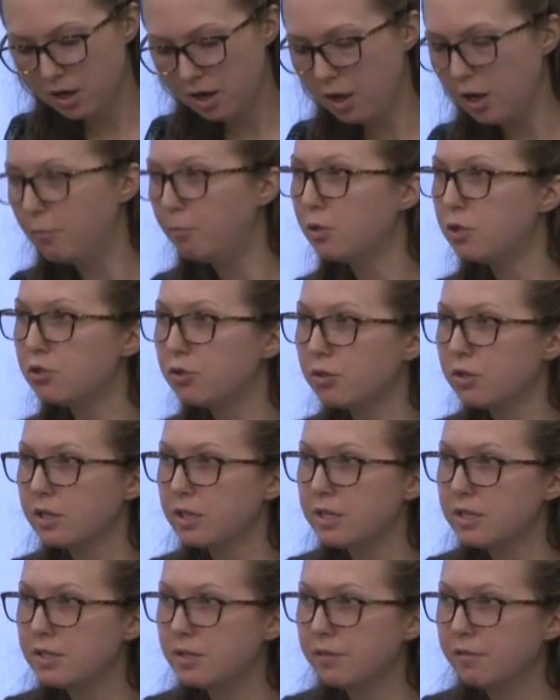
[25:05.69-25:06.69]
and
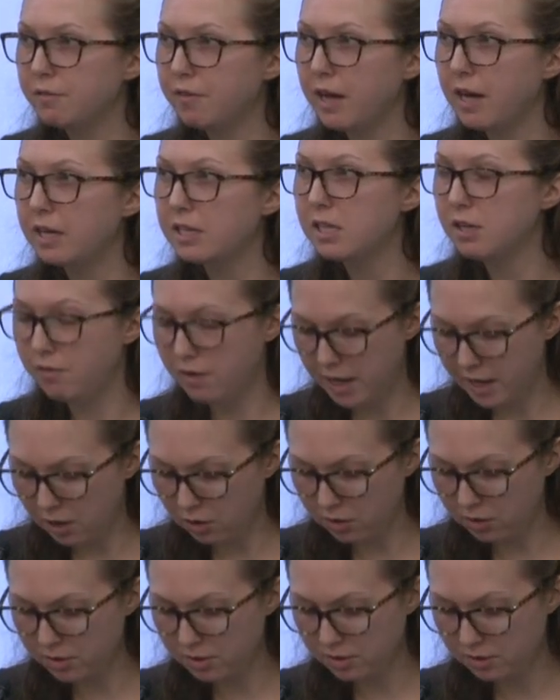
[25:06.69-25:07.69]
majorities, in fact, have
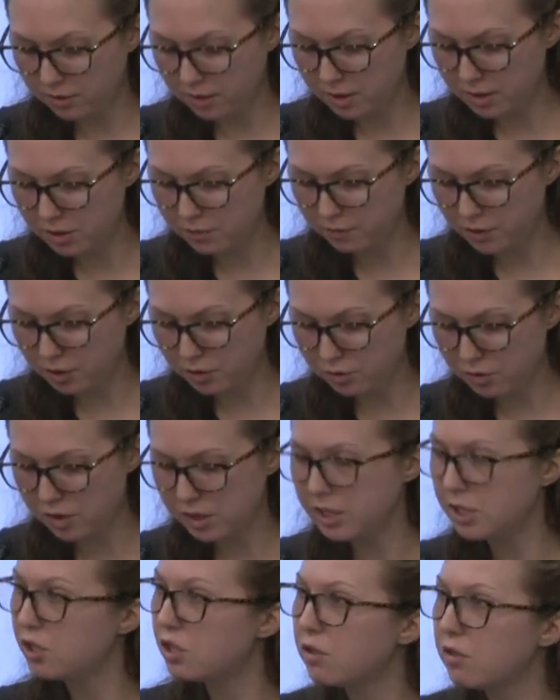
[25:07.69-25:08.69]
held these views
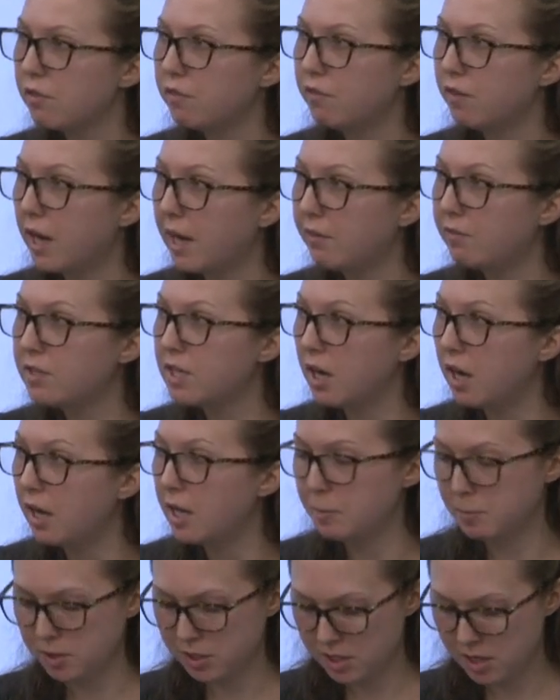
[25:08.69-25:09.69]
each of the five
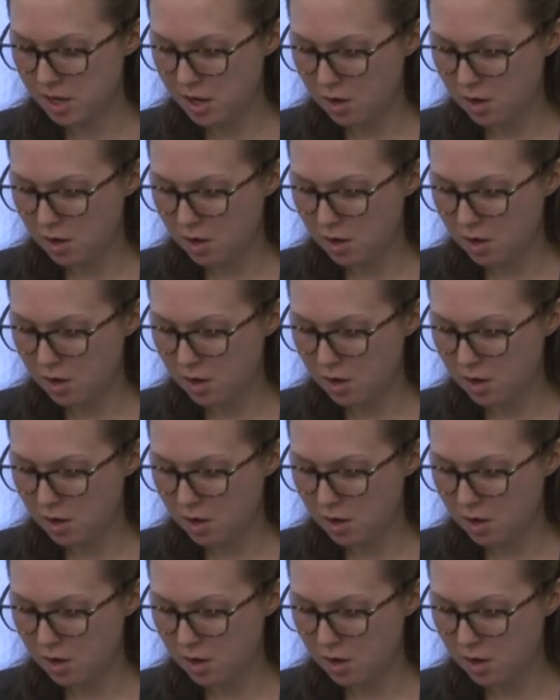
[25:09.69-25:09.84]
times